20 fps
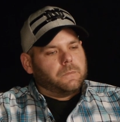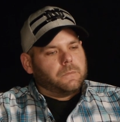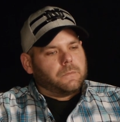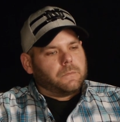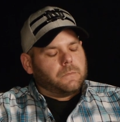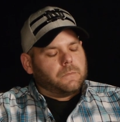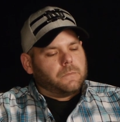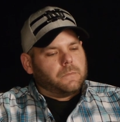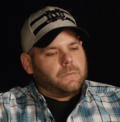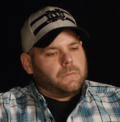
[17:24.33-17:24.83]

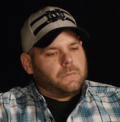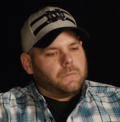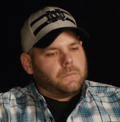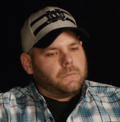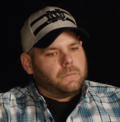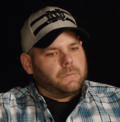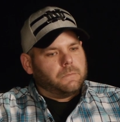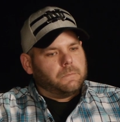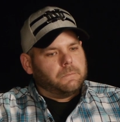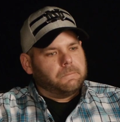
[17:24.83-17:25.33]

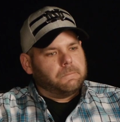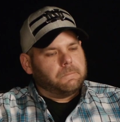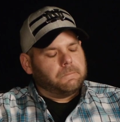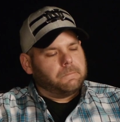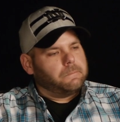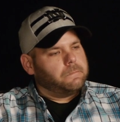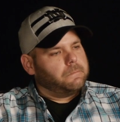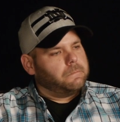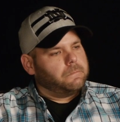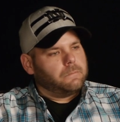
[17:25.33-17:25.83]

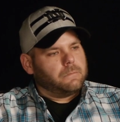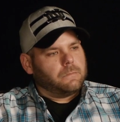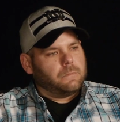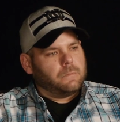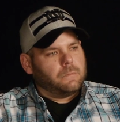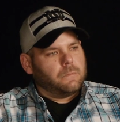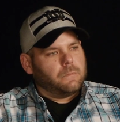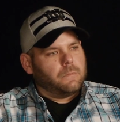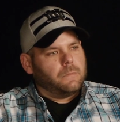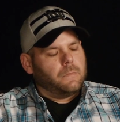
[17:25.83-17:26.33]

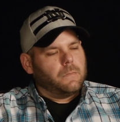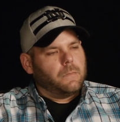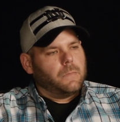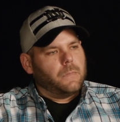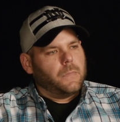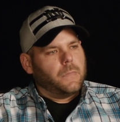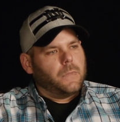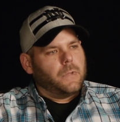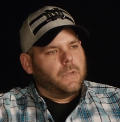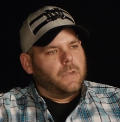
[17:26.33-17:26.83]

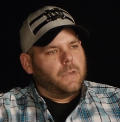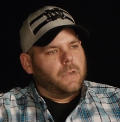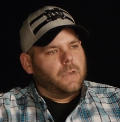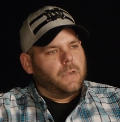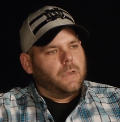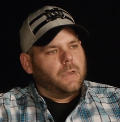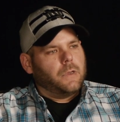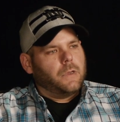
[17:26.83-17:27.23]
No one is speaking in this clip.